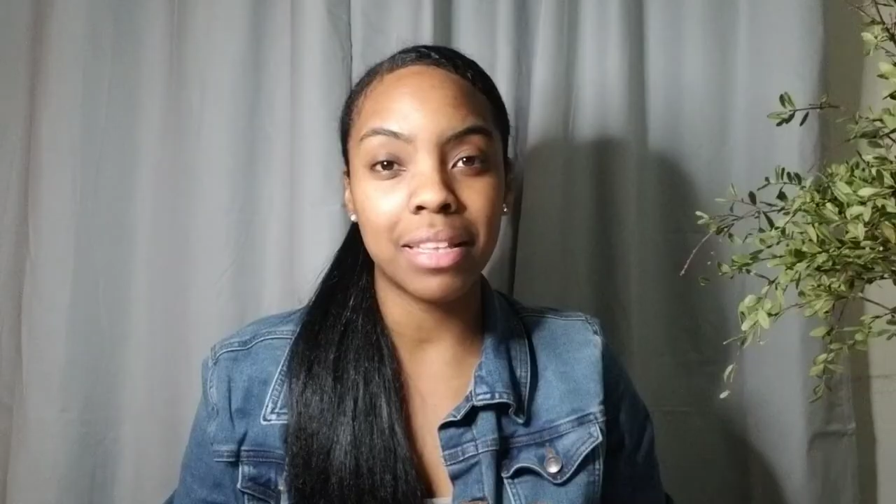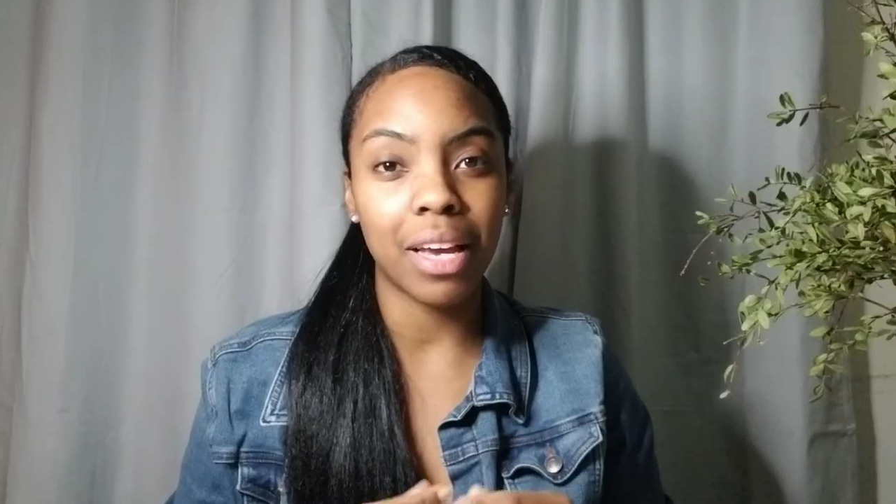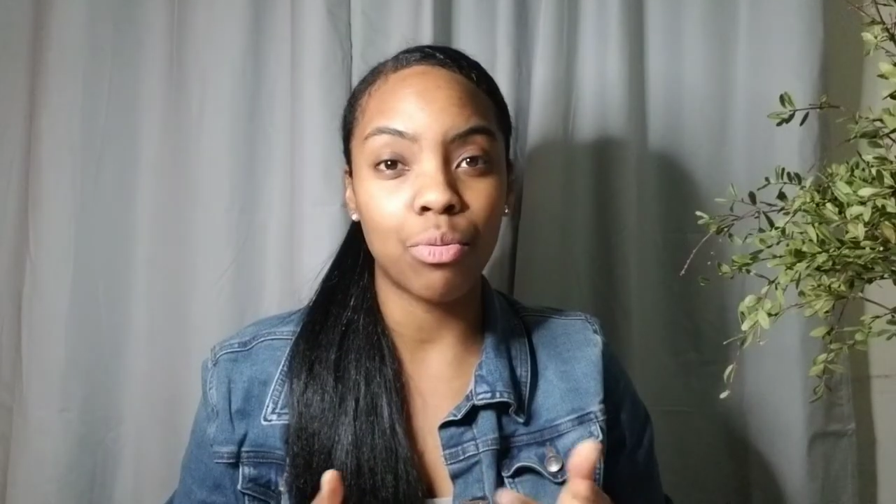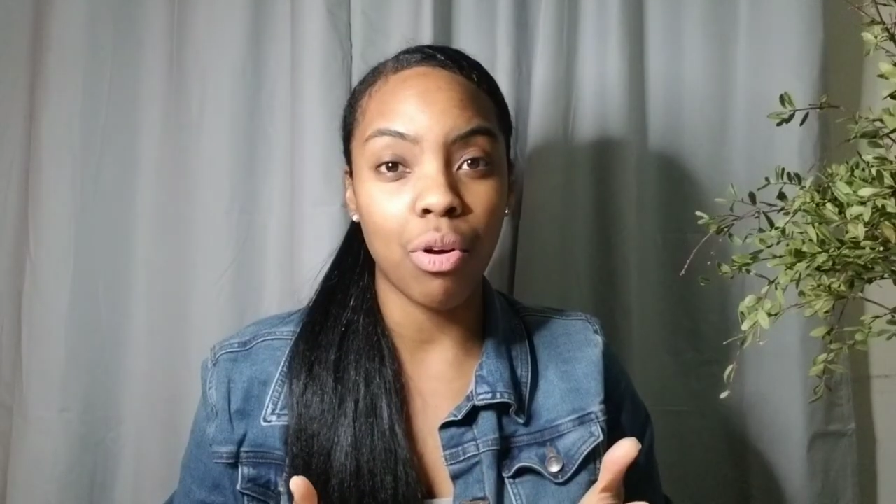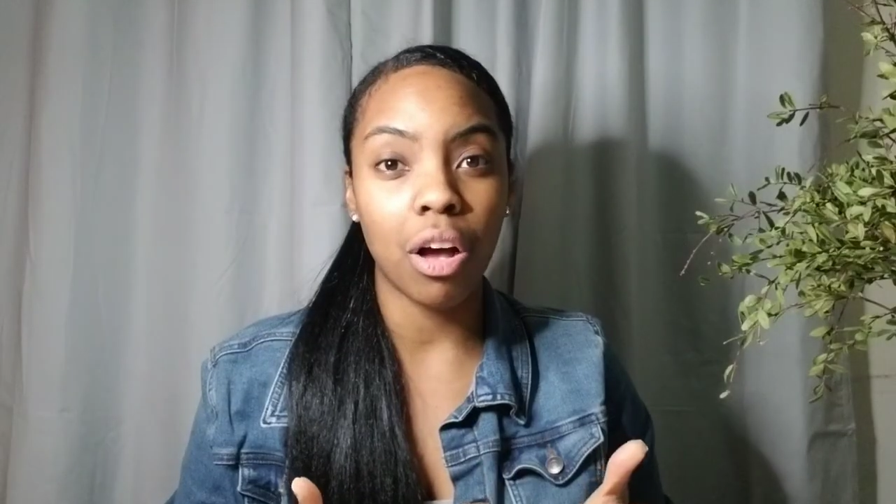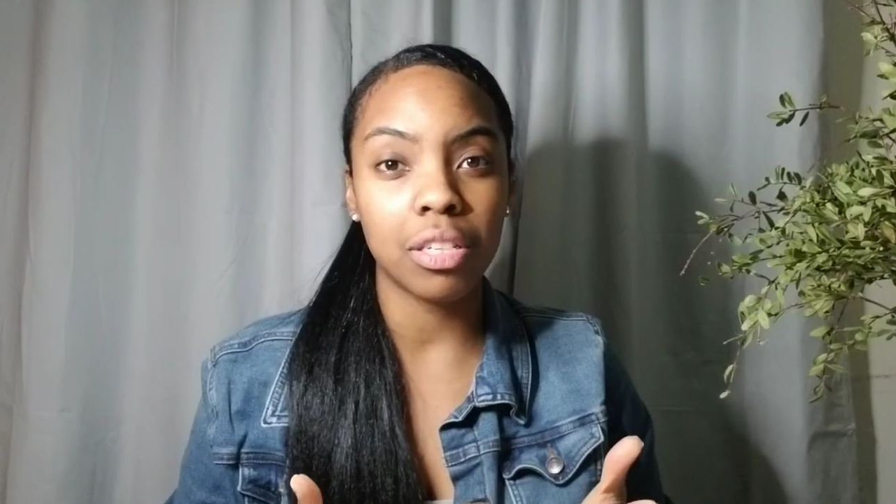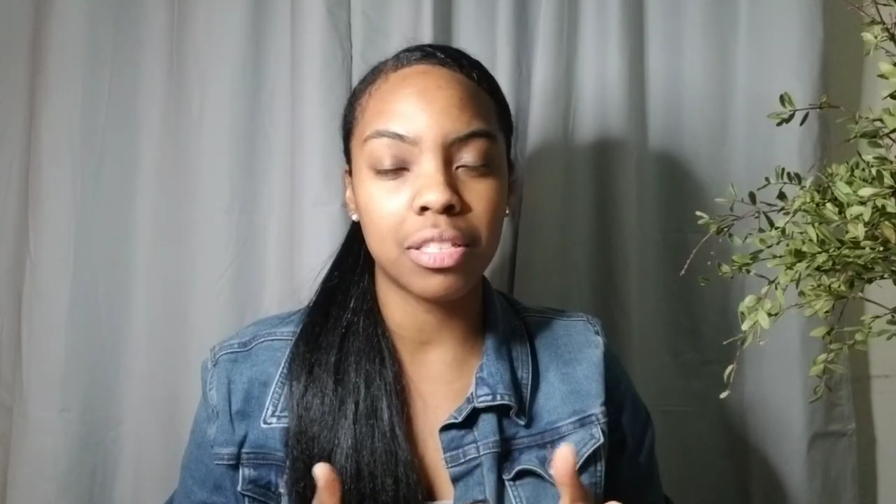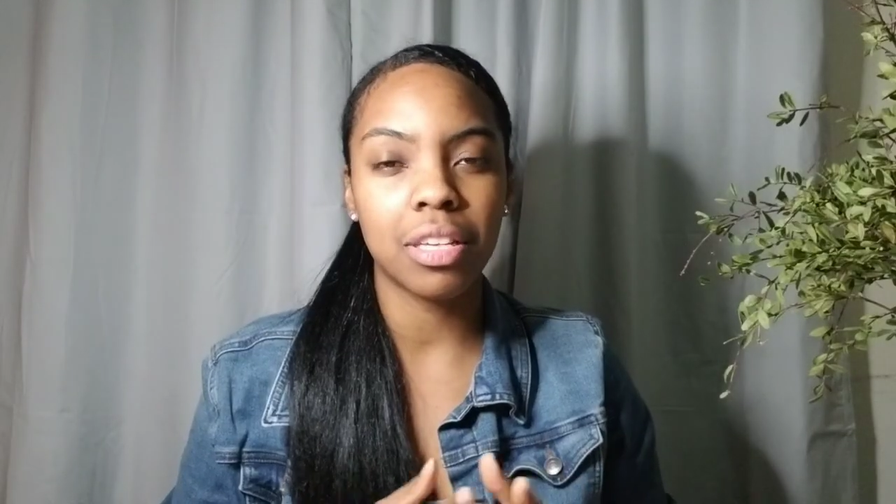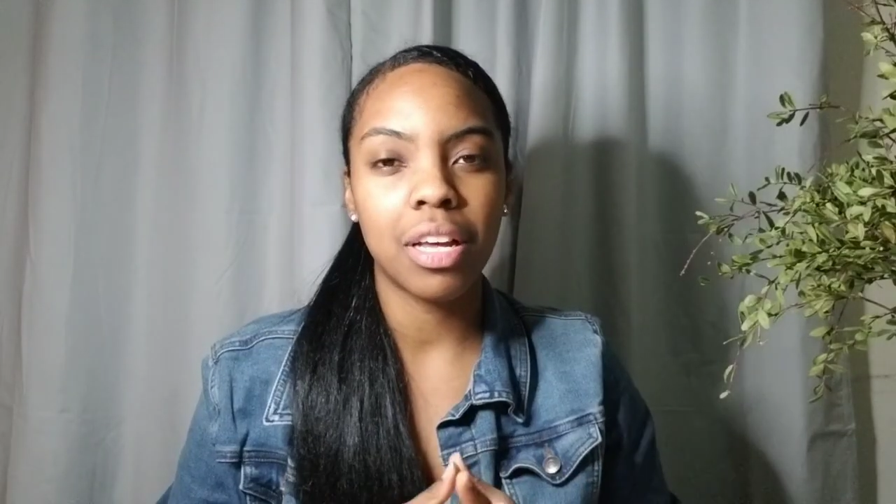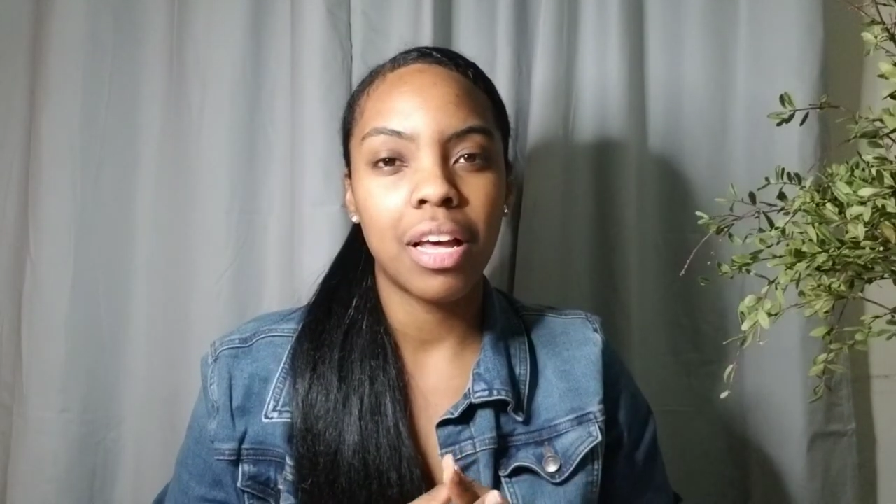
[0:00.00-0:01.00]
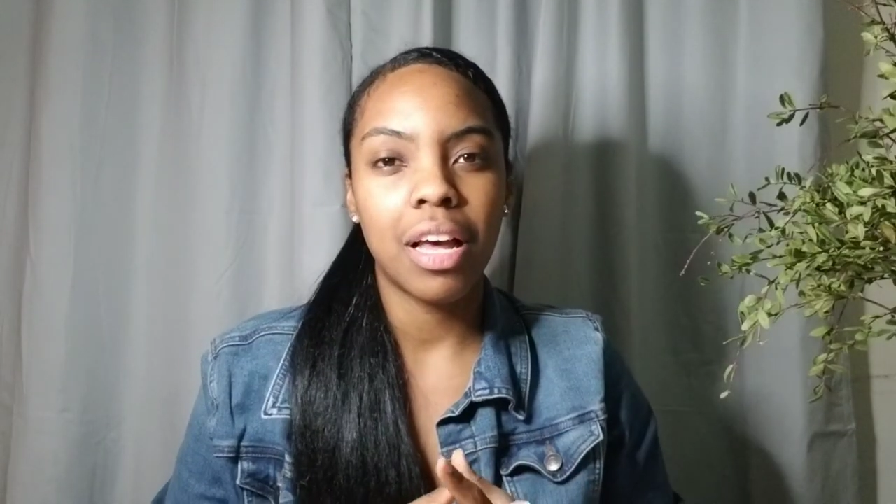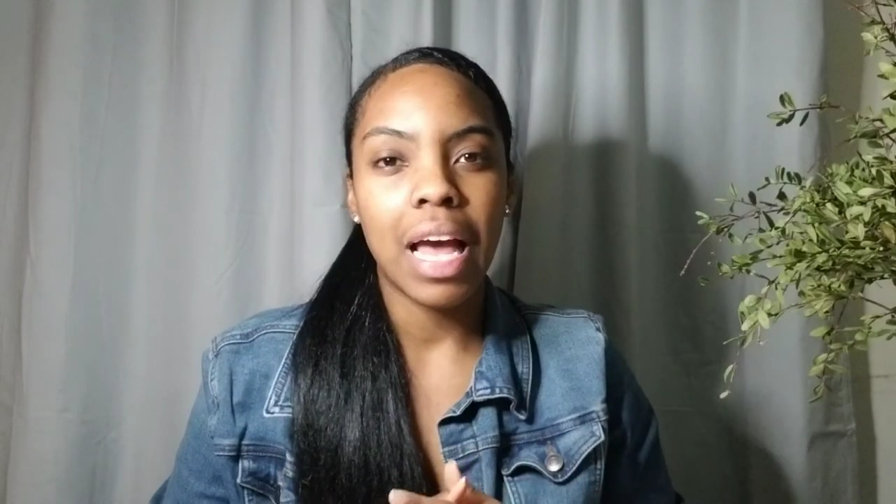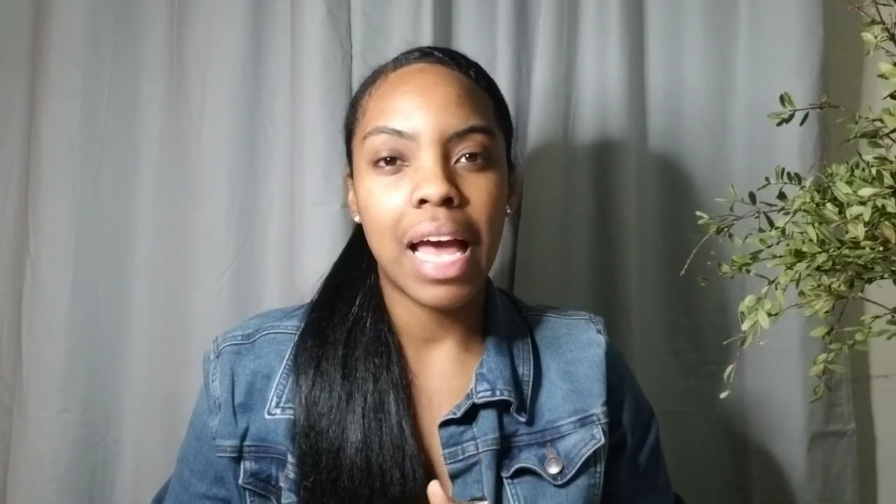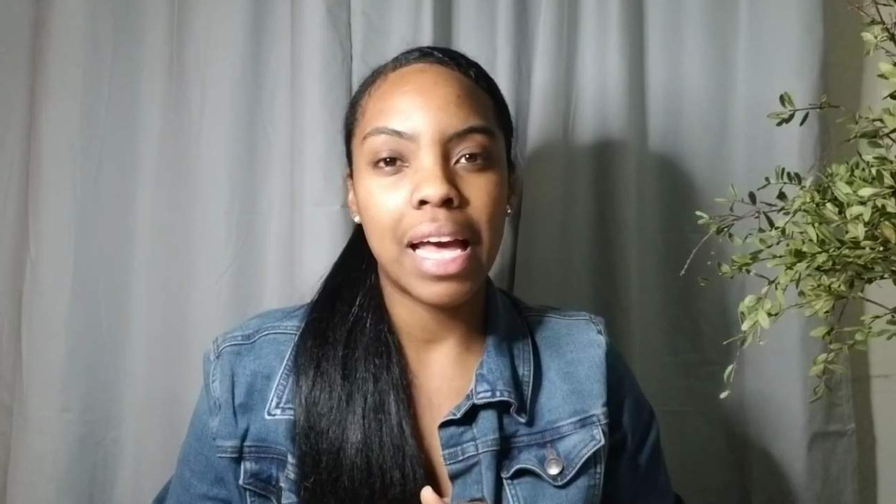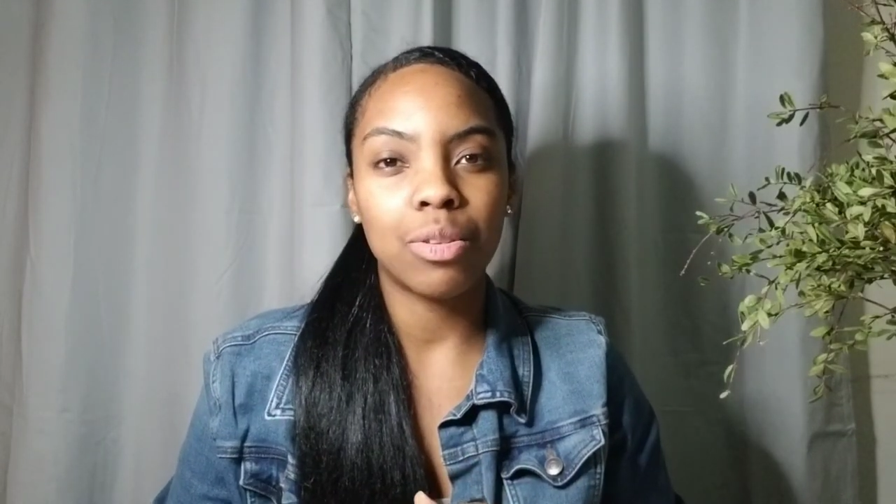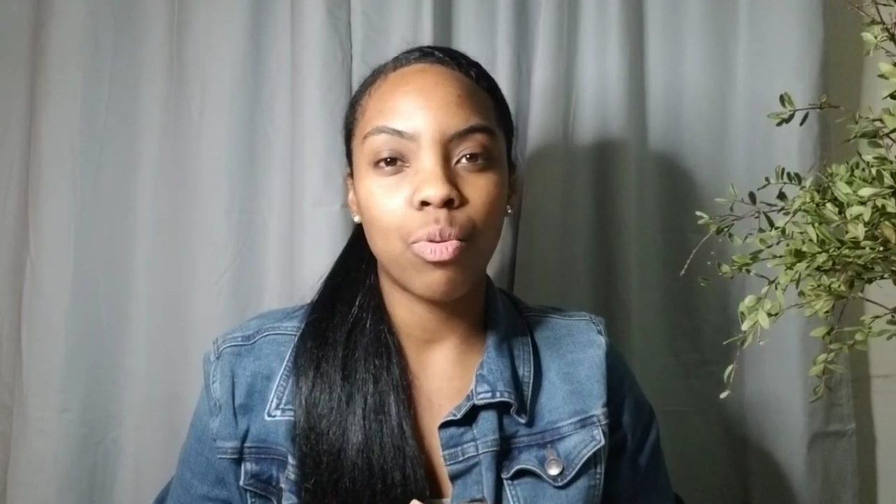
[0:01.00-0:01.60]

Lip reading: like rocks. And